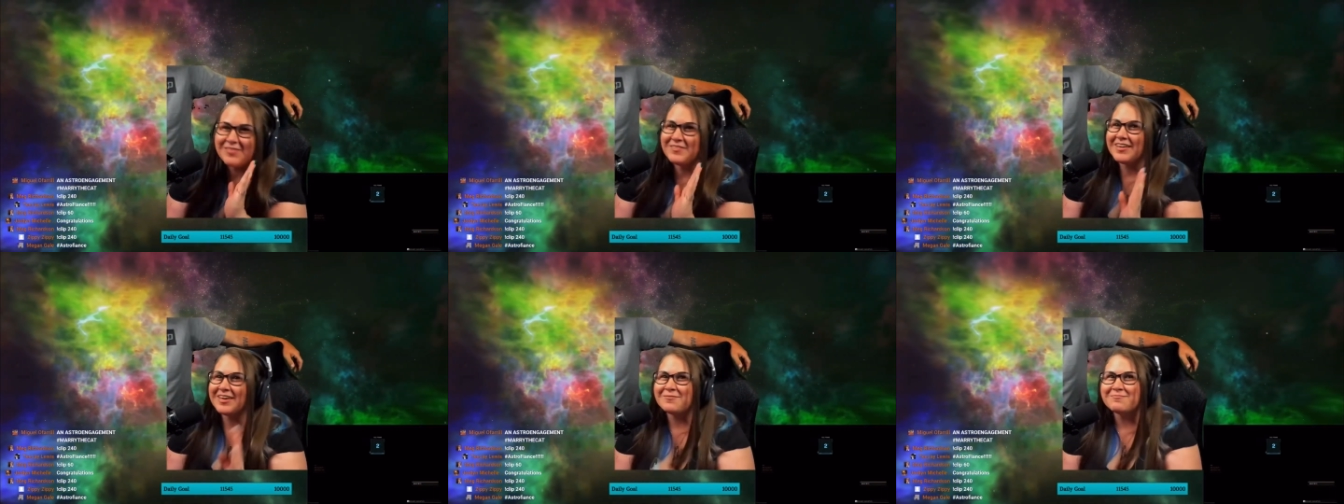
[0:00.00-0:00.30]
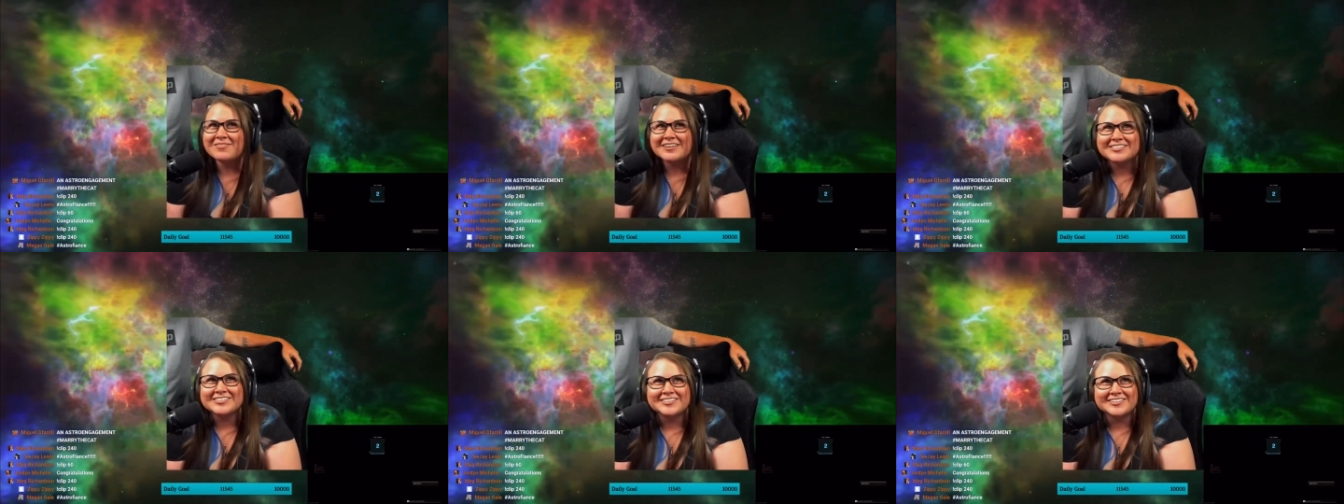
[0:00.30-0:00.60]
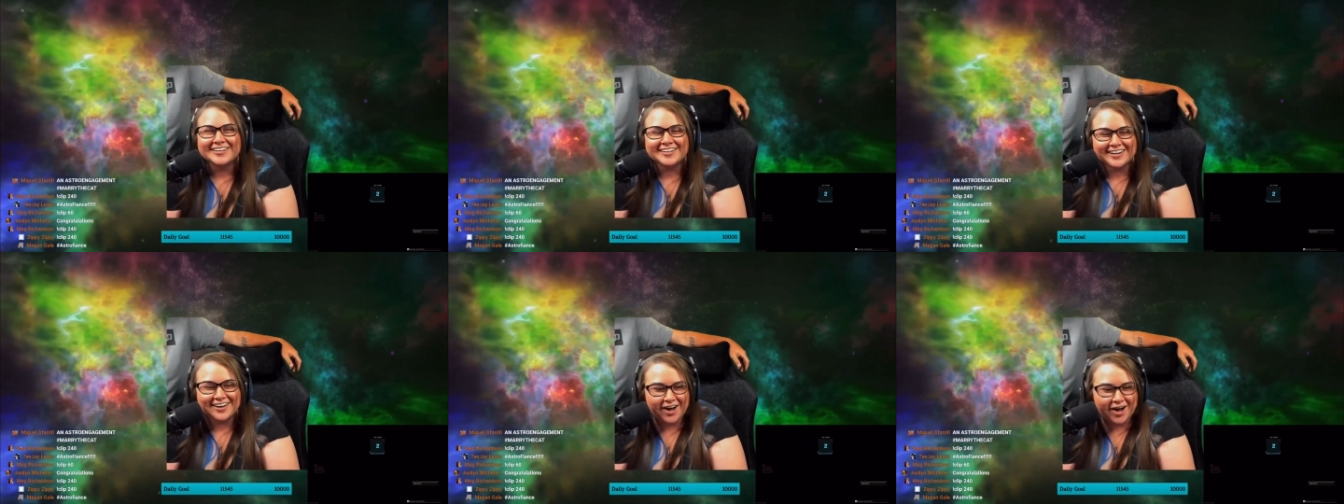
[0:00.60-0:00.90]
you mean
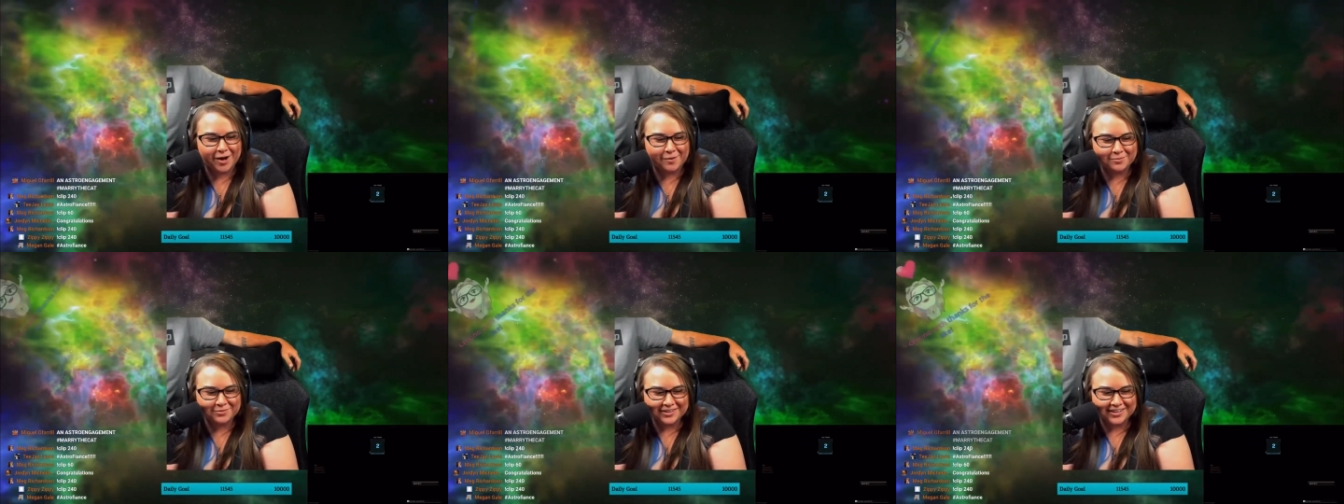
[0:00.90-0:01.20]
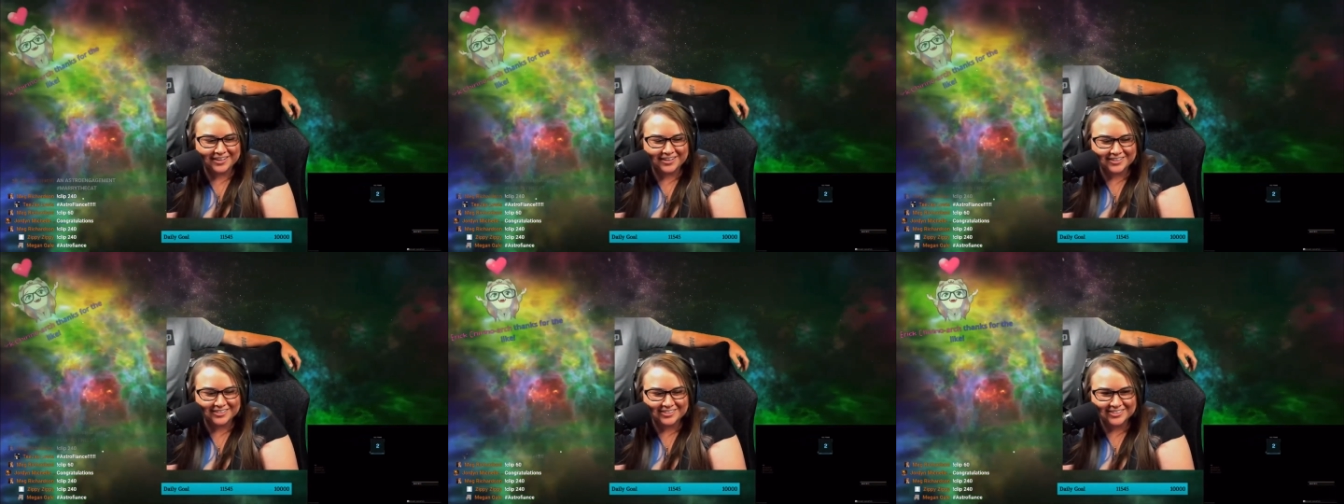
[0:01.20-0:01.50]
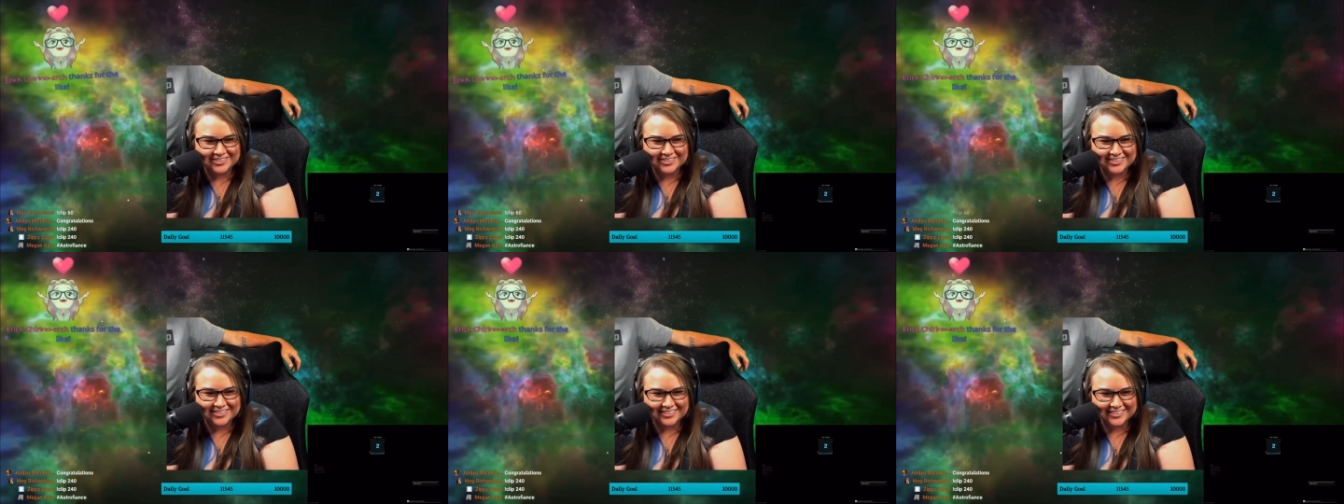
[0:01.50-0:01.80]
mission
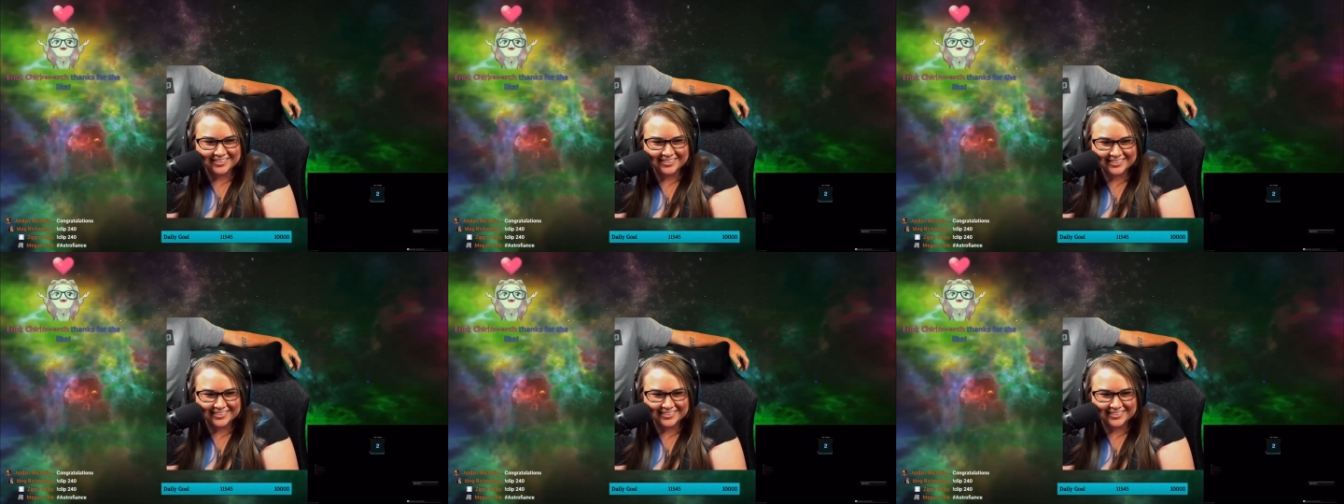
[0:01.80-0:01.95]
accomplished?